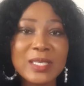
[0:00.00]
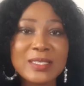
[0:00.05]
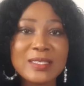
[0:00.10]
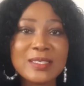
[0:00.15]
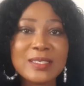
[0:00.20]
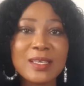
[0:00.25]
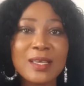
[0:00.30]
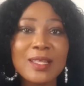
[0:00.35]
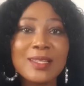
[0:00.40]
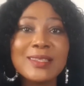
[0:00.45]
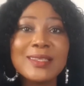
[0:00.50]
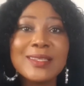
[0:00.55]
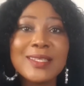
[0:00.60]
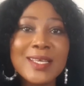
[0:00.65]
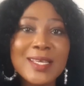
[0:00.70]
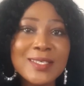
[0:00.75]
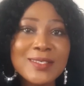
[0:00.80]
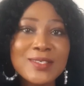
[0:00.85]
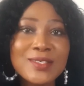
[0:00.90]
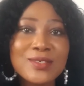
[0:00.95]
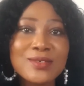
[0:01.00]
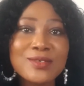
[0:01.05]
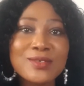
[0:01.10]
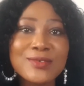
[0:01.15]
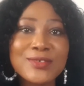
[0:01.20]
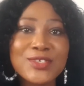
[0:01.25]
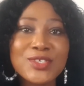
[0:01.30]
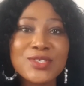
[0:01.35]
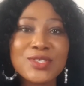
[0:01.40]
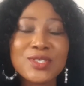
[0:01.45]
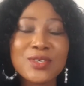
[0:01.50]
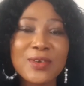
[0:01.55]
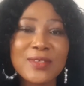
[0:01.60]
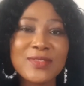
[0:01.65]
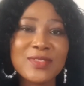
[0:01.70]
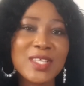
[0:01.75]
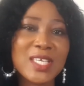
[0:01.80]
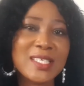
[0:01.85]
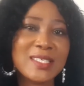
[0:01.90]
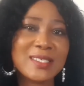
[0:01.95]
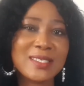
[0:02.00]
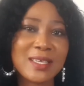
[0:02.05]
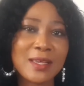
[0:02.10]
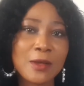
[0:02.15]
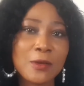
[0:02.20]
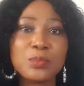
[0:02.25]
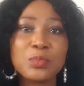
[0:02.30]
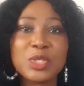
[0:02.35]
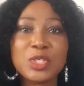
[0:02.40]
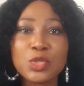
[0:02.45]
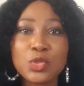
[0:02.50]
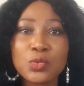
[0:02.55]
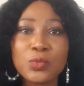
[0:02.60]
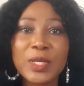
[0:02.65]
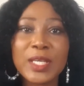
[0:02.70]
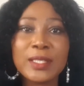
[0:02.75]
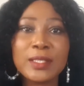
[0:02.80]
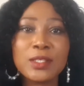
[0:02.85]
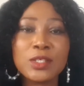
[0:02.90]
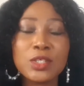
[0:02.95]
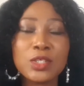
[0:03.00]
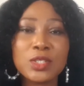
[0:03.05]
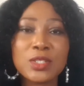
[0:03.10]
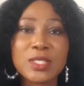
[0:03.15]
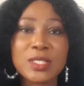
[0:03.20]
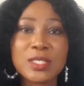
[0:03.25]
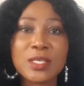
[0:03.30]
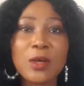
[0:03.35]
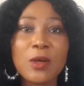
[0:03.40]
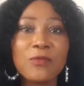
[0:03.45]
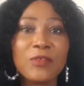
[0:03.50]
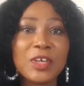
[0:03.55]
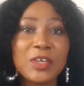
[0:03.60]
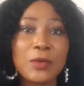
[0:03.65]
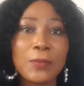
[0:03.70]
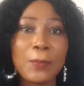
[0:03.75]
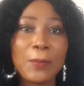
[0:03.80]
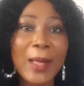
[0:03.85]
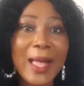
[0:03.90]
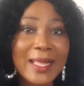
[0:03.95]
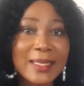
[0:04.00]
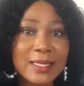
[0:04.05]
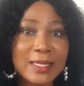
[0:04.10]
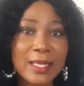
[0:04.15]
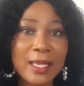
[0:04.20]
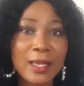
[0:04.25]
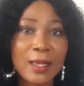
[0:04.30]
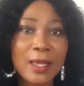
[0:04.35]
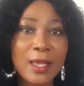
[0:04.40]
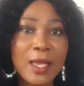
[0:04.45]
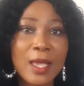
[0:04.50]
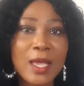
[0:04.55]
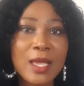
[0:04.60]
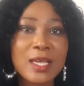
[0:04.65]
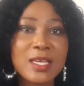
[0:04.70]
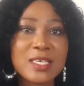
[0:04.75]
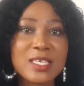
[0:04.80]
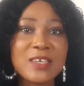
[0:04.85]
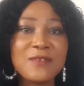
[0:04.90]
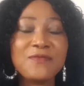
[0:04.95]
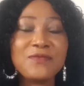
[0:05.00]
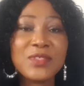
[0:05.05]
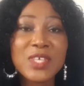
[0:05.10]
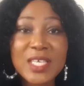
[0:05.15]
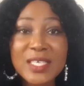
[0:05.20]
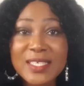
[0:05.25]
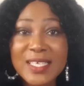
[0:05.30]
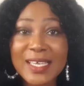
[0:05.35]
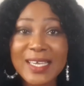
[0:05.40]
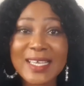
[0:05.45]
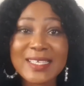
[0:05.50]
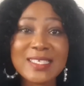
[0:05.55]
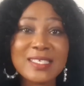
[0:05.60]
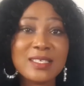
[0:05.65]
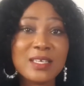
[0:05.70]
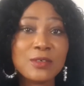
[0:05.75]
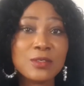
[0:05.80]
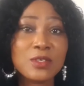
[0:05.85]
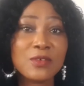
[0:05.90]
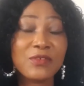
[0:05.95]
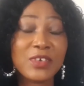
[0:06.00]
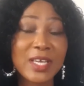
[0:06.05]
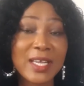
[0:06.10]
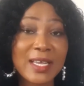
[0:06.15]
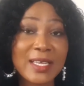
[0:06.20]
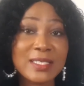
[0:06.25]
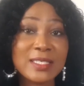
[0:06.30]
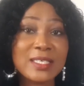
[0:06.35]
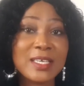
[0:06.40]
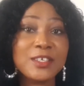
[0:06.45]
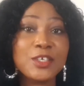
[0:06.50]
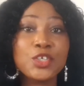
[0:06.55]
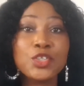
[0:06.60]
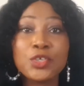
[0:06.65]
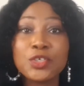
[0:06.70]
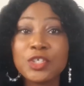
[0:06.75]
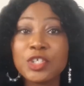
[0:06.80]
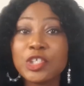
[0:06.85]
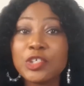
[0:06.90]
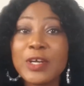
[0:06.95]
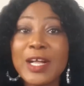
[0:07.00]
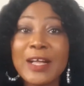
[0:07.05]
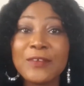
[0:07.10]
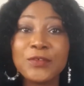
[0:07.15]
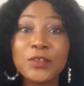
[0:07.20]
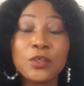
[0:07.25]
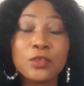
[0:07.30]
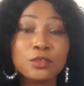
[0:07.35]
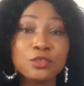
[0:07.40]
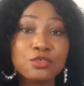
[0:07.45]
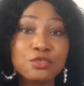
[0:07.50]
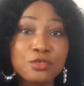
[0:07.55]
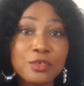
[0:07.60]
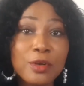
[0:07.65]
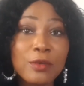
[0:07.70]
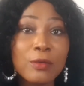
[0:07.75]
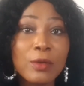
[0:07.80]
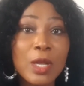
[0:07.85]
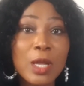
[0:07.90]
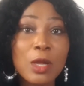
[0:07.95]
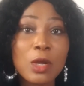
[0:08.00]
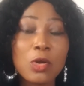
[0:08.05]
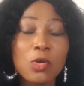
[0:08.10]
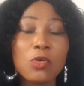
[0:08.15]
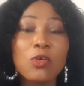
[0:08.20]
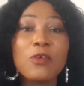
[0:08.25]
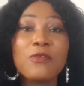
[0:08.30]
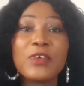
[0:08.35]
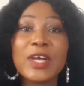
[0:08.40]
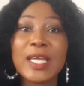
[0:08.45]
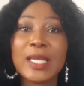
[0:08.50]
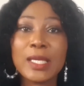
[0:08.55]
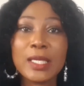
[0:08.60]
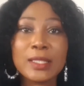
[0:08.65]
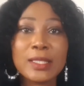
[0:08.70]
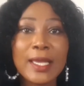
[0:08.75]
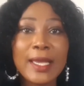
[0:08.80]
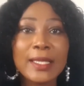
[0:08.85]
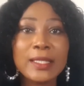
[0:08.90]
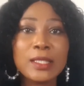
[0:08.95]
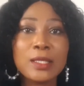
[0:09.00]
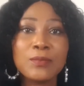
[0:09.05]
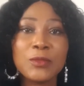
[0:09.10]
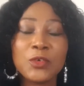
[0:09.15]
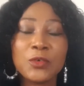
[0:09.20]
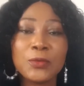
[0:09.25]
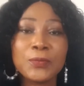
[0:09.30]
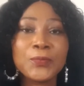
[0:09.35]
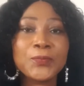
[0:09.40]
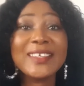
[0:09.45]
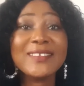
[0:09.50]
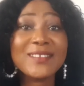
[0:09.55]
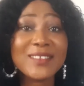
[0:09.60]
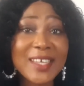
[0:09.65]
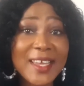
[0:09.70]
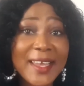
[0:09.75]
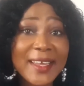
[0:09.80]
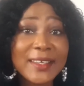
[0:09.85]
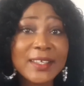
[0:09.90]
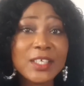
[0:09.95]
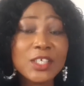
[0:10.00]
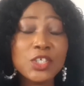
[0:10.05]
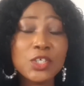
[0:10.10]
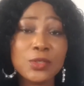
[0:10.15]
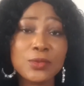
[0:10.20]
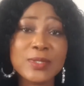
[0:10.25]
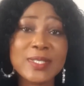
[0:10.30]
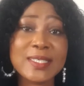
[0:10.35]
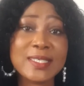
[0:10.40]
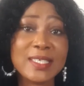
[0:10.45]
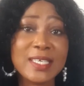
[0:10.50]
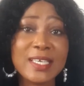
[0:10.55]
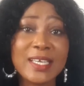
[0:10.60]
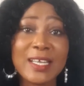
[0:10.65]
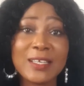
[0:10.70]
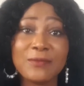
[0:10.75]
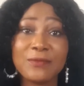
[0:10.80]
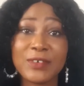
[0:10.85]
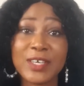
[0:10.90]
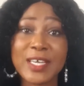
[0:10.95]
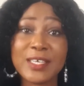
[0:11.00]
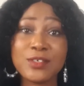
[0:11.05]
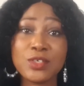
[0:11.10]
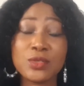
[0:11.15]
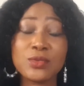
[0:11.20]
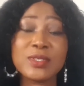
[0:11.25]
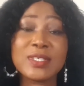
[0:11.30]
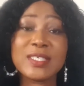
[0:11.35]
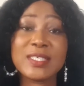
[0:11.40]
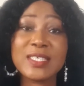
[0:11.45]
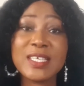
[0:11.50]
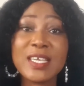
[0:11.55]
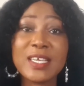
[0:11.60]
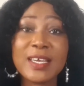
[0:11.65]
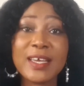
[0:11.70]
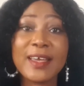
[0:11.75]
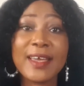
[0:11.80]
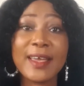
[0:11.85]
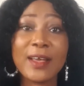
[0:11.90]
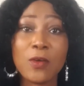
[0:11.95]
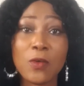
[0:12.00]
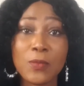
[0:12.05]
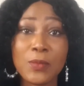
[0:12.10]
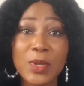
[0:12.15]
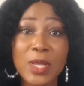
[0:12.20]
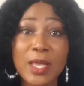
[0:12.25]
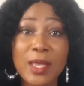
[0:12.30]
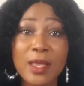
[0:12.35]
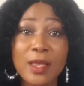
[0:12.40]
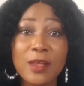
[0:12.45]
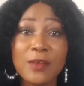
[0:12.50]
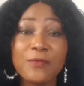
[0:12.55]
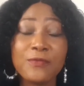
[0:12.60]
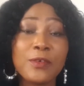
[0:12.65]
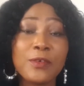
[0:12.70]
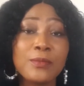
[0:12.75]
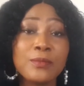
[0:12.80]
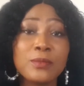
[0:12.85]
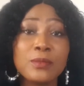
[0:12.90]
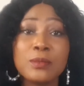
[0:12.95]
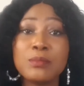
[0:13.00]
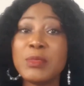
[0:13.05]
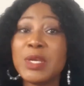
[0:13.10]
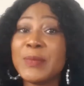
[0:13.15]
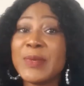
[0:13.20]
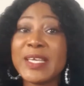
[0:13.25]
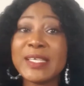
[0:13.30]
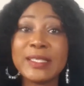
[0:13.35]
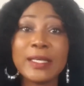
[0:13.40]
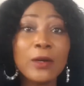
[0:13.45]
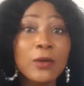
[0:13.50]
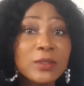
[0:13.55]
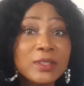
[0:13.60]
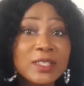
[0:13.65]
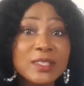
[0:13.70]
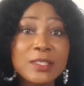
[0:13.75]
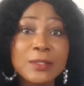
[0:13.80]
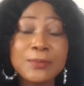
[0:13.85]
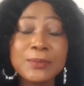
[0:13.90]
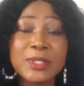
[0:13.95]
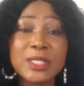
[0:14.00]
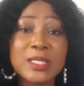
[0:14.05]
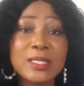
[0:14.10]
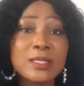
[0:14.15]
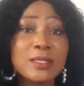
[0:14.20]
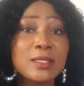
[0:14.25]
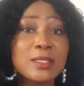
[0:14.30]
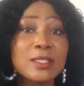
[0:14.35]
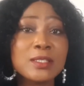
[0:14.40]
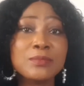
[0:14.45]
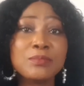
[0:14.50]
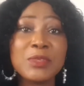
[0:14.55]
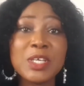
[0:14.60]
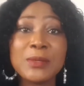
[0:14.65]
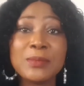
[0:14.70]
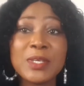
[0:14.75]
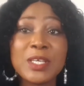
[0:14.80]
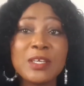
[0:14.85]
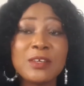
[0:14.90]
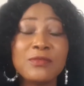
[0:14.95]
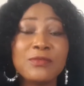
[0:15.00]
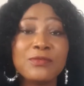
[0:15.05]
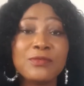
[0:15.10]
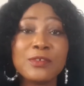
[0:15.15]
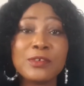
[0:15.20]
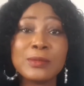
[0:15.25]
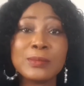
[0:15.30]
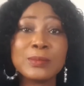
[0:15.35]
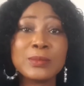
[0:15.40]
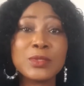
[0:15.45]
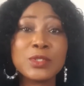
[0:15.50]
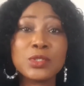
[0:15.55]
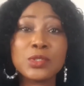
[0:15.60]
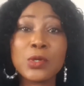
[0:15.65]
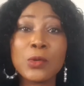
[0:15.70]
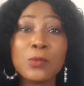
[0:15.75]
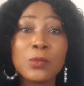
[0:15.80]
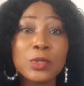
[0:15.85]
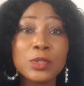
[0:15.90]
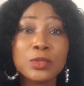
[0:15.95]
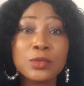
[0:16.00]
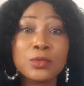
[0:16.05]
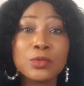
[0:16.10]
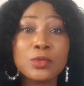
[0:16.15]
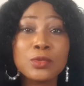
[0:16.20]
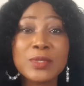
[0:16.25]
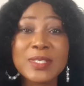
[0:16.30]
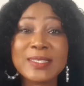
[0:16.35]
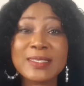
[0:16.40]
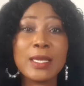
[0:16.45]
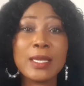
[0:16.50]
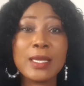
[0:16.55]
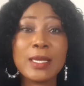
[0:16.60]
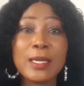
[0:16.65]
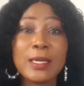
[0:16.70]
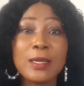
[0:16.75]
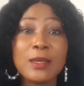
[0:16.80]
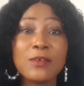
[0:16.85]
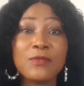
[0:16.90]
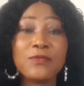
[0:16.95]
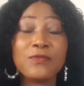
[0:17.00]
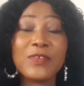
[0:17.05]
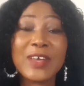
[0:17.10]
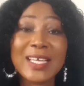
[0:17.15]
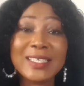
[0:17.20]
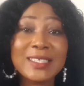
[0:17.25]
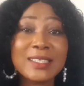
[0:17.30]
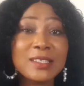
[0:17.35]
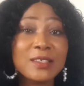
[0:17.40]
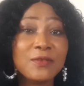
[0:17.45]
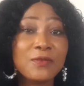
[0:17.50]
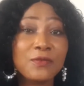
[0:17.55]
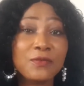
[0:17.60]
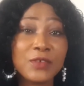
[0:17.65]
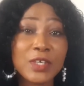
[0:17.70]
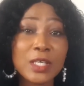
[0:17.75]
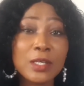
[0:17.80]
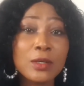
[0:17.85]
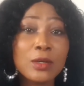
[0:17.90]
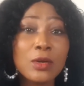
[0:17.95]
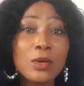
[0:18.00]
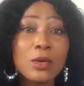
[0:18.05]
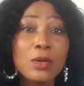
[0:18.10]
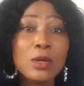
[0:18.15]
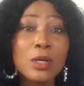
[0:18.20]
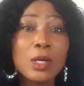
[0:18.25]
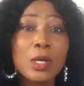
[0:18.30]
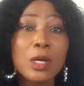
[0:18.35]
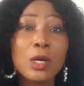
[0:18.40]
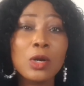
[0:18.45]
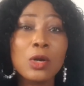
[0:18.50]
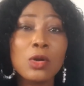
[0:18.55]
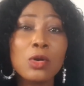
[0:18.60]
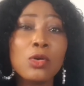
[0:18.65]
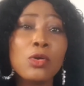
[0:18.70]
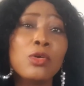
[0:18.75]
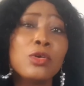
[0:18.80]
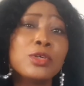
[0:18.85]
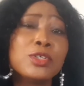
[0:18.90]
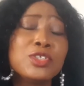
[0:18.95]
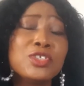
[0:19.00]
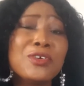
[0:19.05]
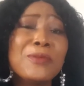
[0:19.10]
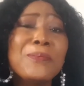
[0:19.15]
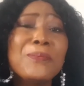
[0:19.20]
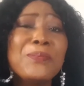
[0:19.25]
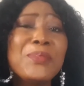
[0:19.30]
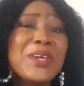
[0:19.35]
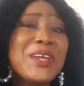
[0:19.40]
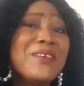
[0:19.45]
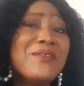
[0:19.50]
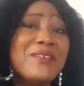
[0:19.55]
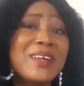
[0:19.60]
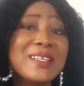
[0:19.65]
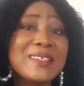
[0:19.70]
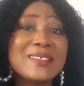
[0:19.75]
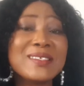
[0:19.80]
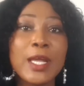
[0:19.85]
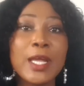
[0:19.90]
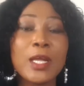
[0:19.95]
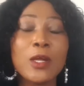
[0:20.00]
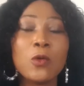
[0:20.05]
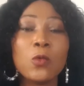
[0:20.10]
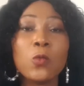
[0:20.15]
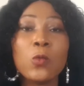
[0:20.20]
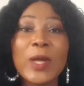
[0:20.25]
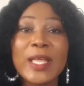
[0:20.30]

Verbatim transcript: but learn to sort things out between yourself and your partner if things are getting out of hands and you know you don't have control overeat anymore, then you could seek advice, you could seek help from maybe an elderly person, maybe from someone who is like a fatherly figure or your parents.